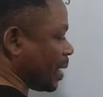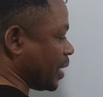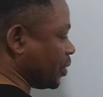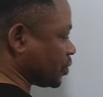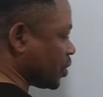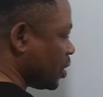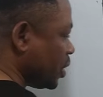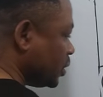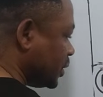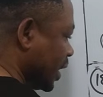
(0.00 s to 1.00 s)
Minus.
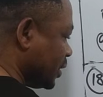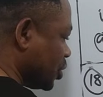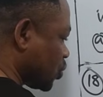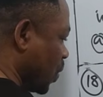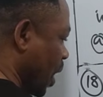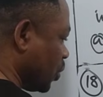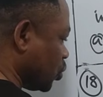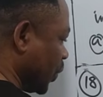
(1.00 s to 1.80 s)
Then this square root